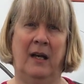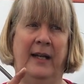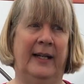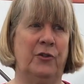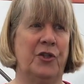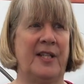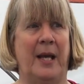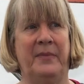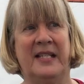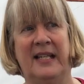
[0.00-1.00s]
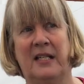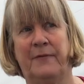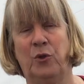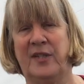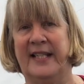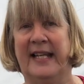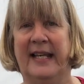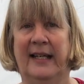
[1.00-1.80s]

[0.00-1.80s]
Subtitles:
And I'll just get my 6-foot stick here.